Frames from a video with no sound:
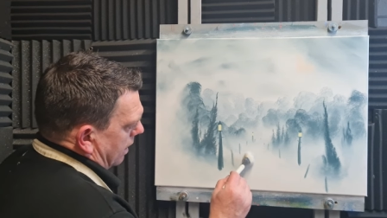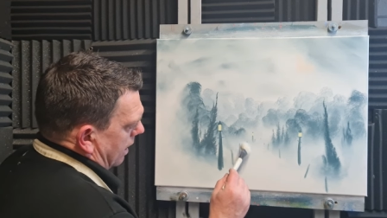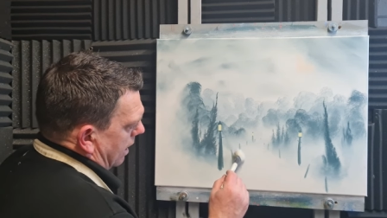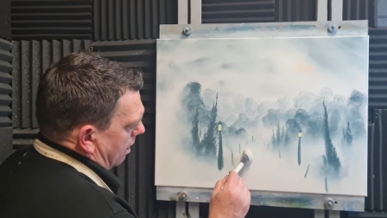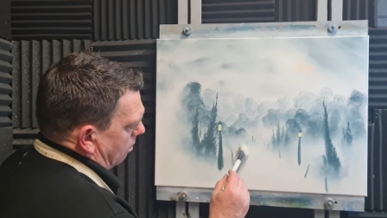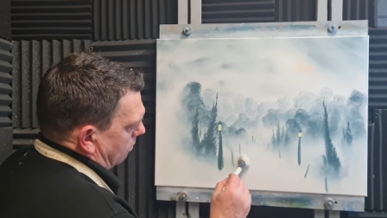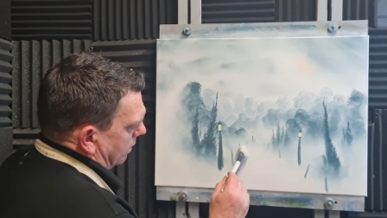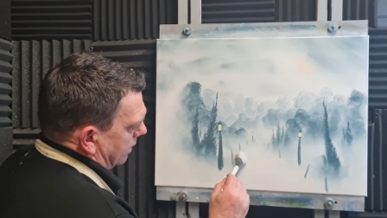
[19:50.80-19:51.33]

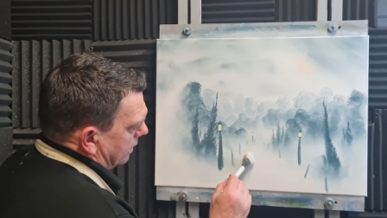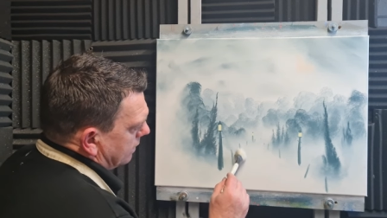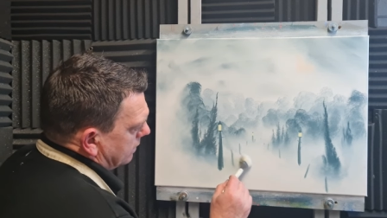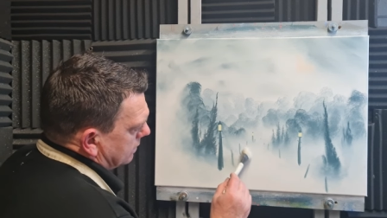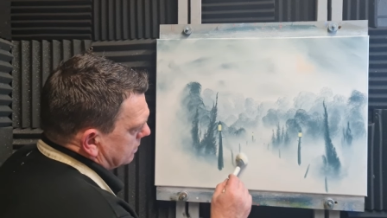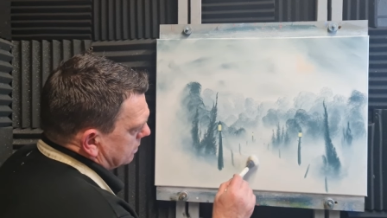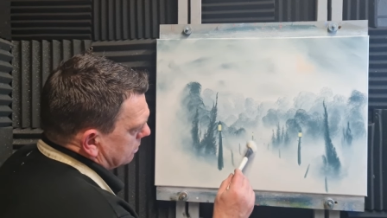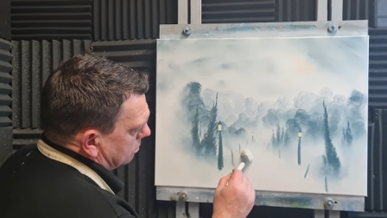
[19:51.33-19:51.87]
out
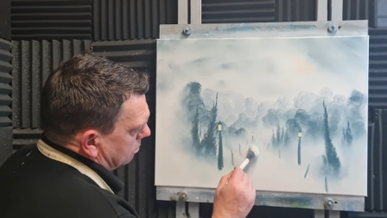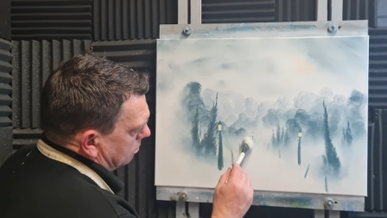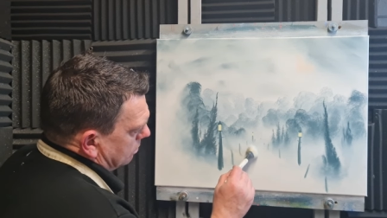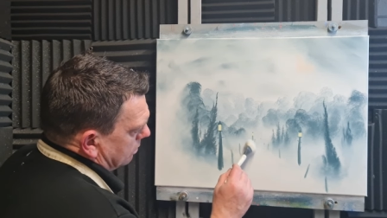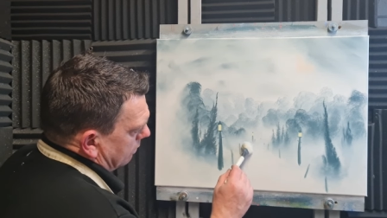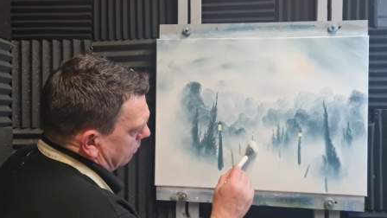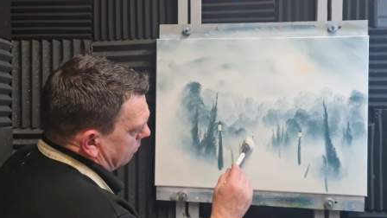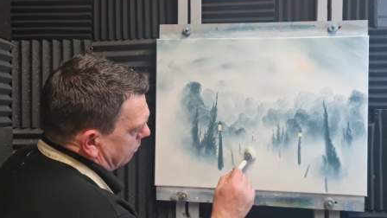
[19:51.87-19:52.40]
into
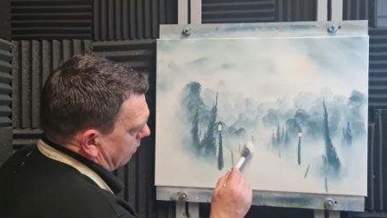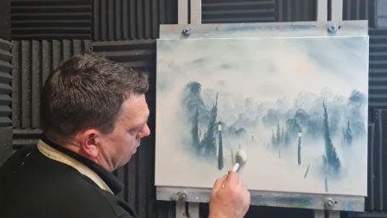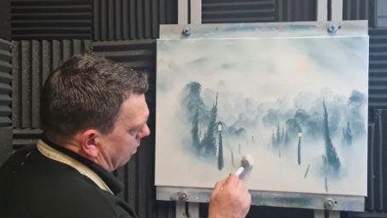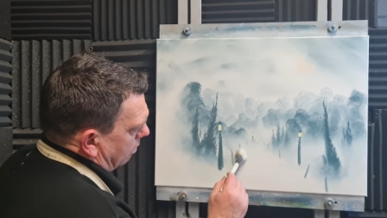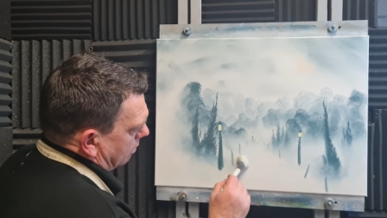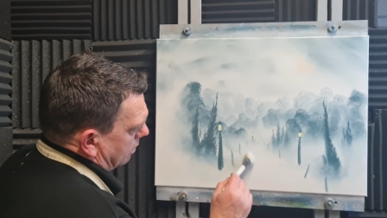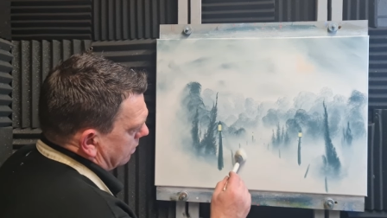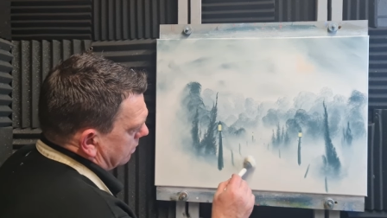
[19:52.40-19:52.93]
the
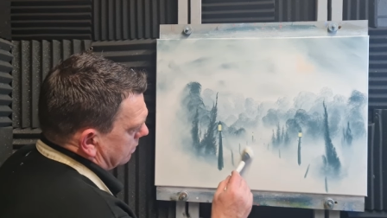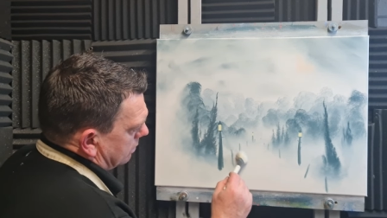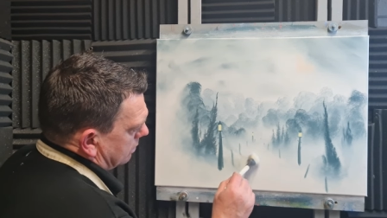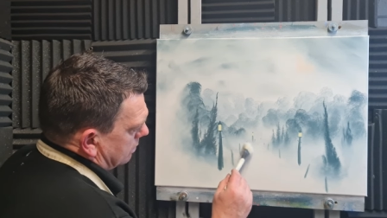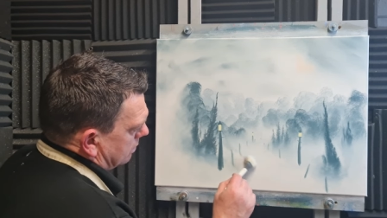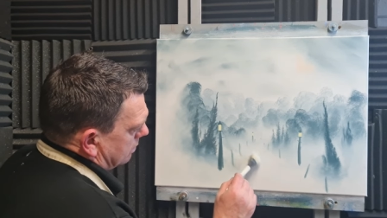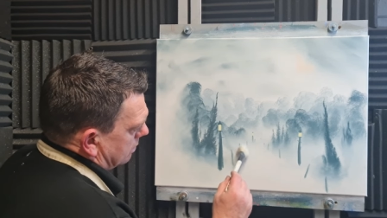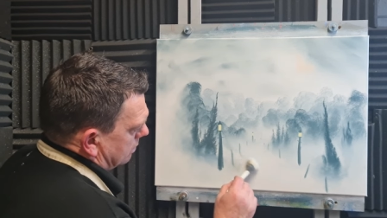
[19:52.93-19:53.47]
fog.
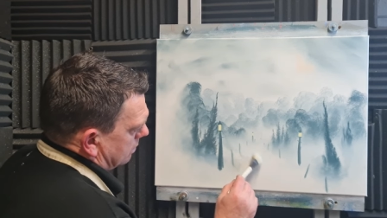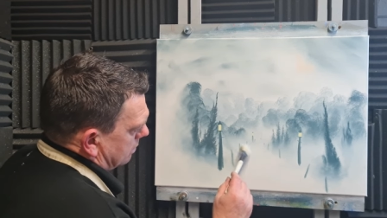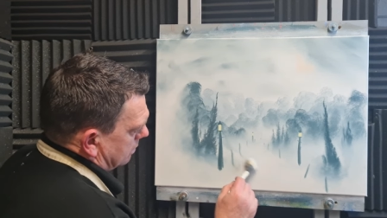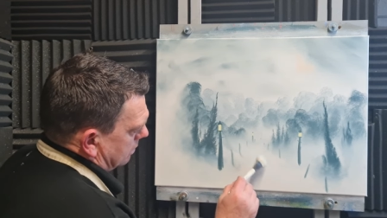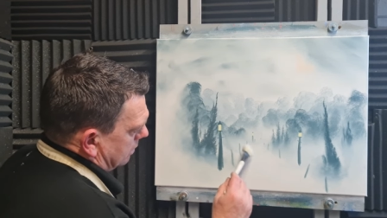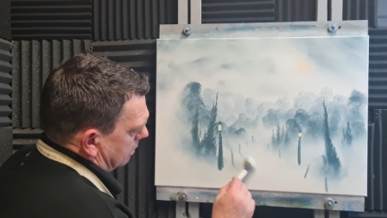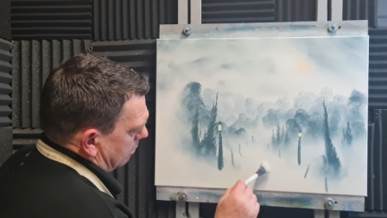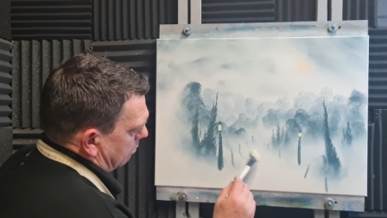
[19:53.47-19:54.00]

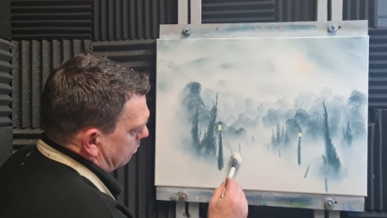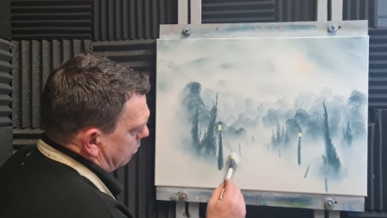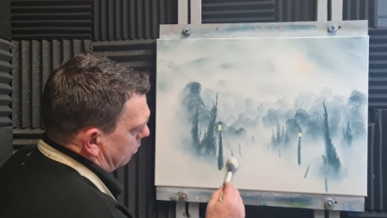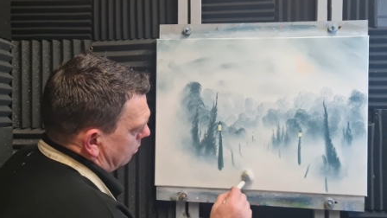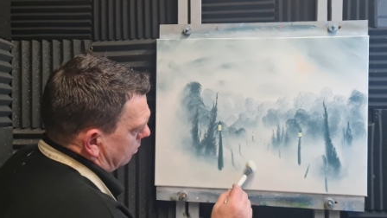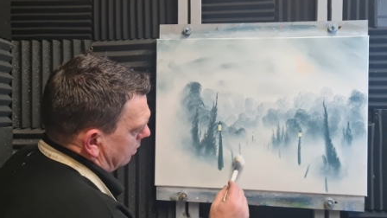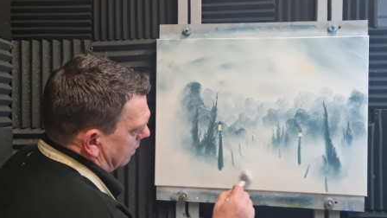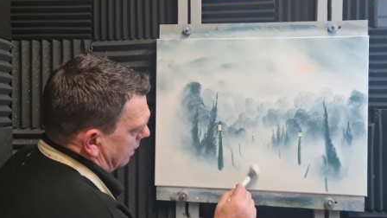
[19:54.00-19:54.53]
And you can
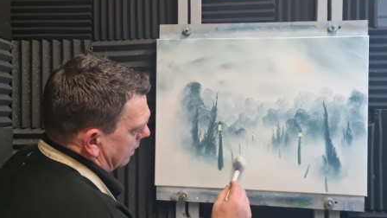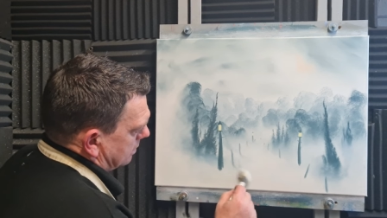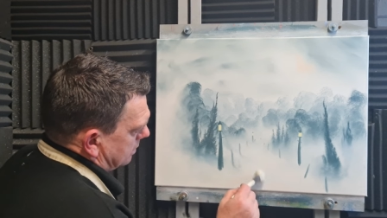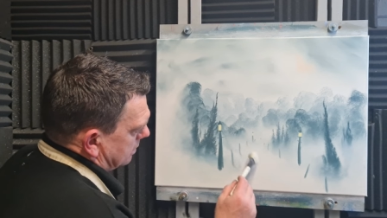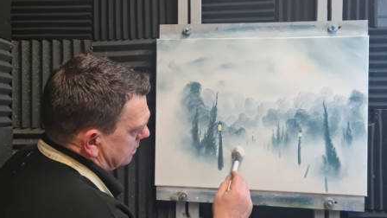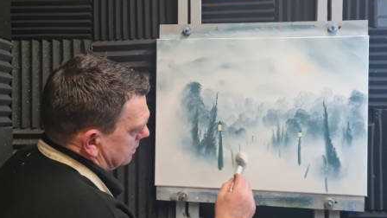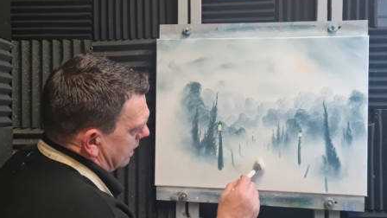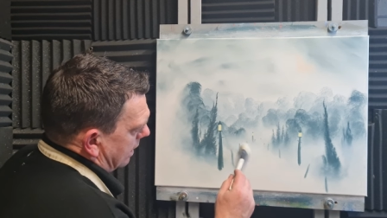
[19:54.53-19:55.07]
pull and
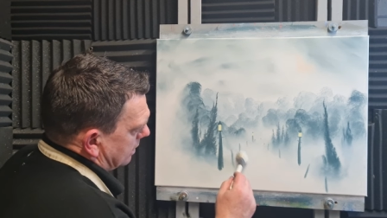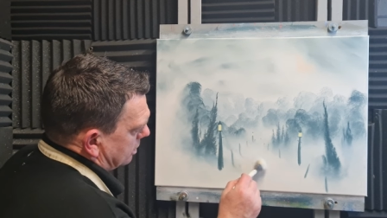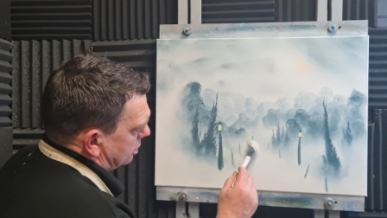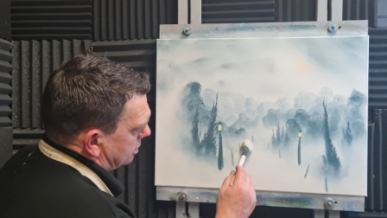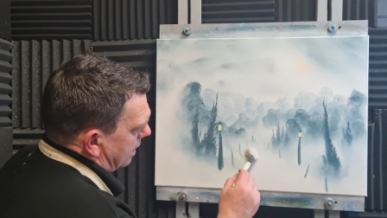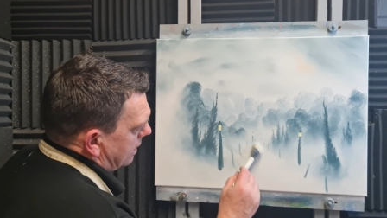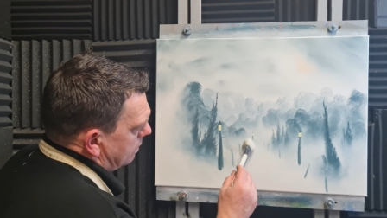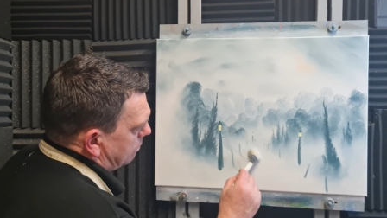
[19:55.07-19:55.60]
actually start
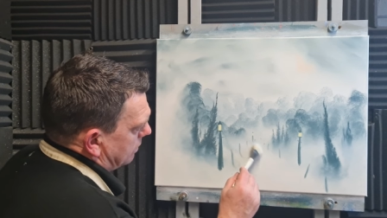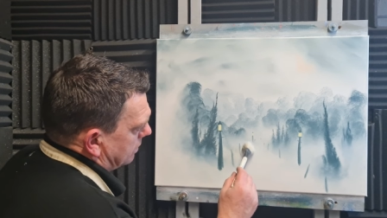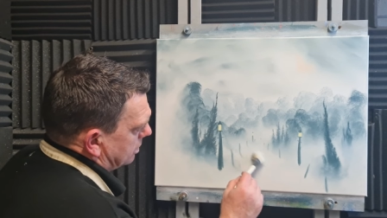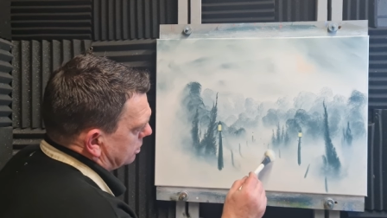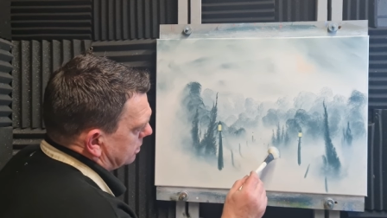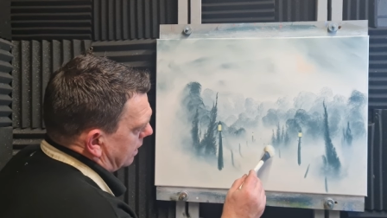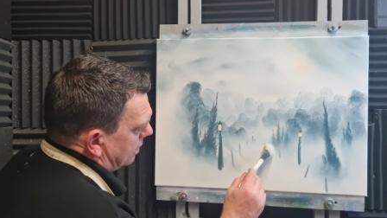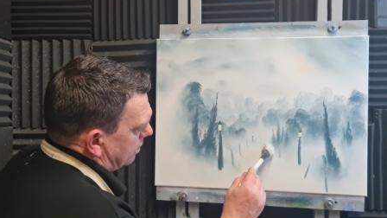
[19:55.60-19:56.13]
shaping
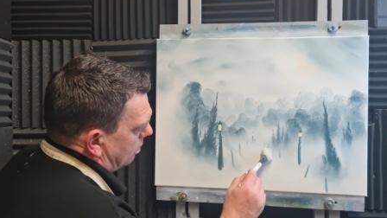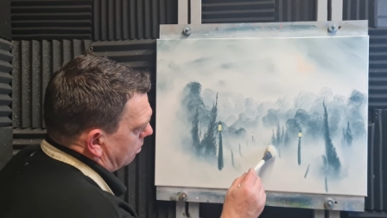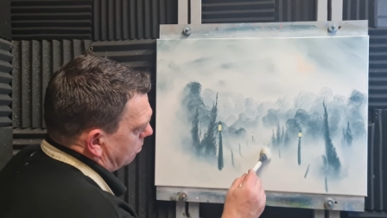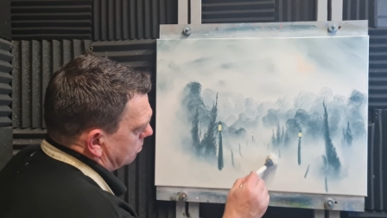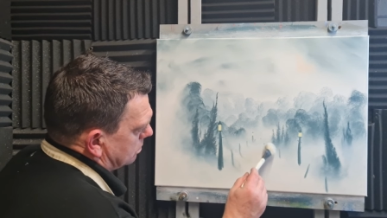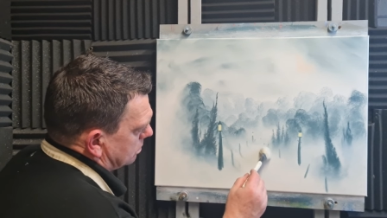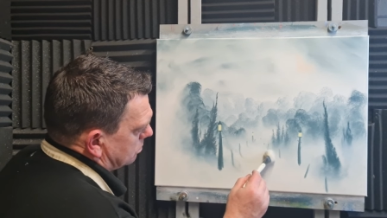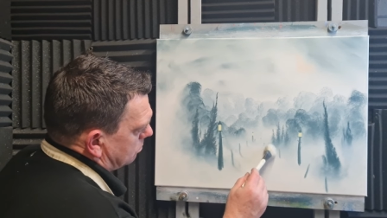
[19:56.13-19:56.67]

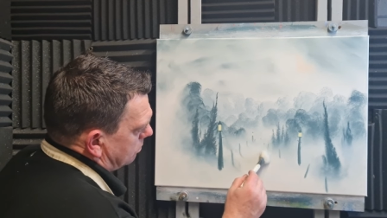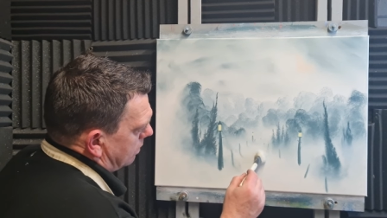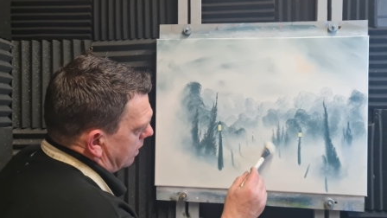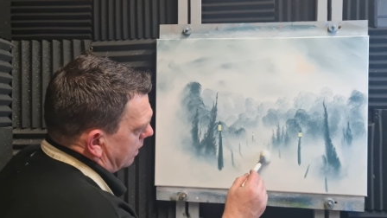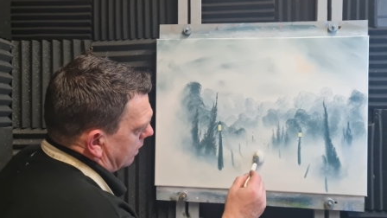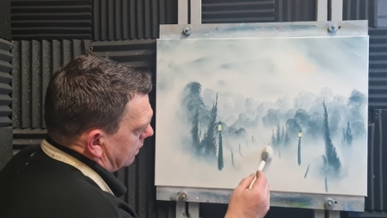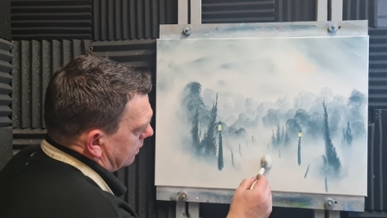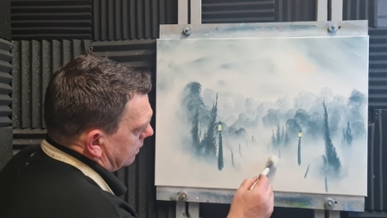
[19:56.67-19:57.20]
shadows as
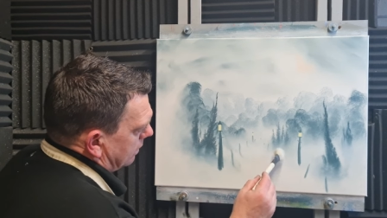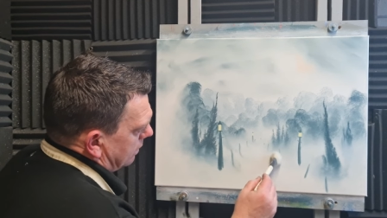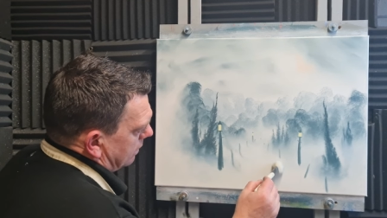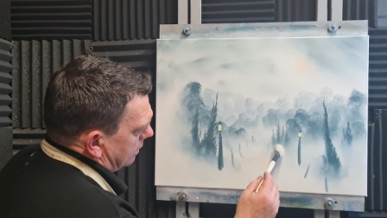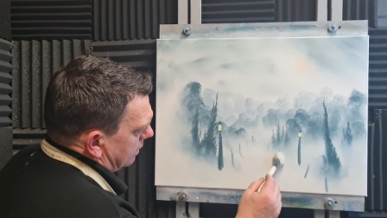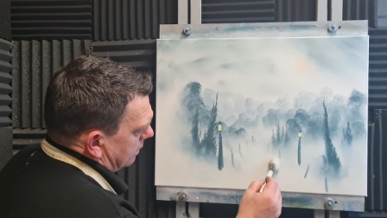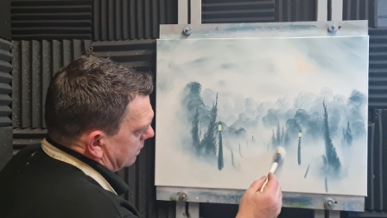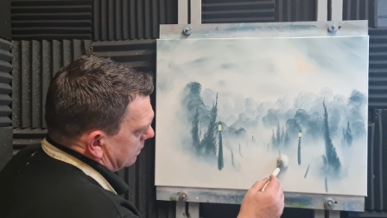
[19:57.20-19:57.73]
well.
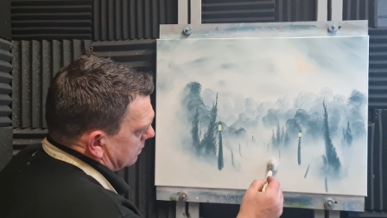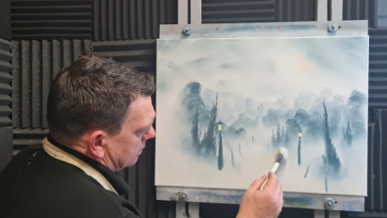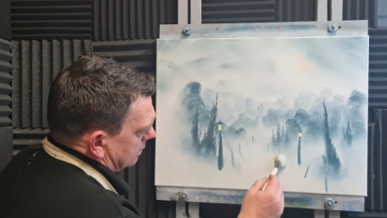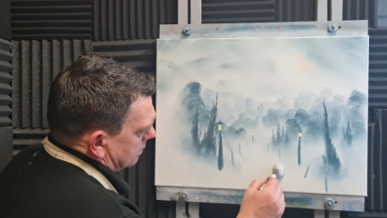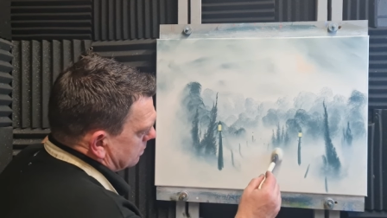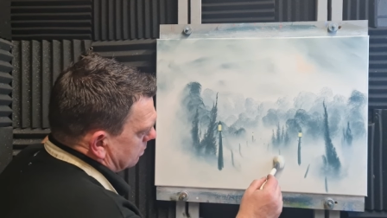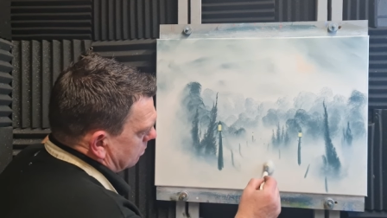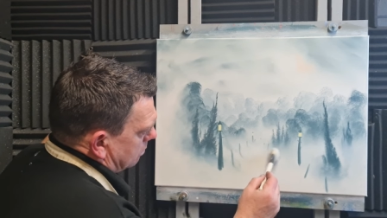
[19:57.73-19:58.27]

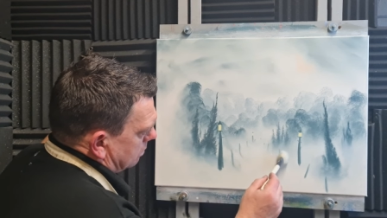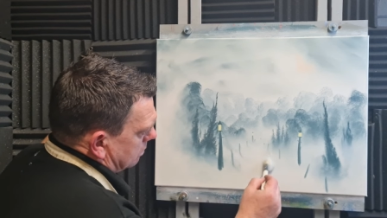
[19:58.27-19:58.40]
So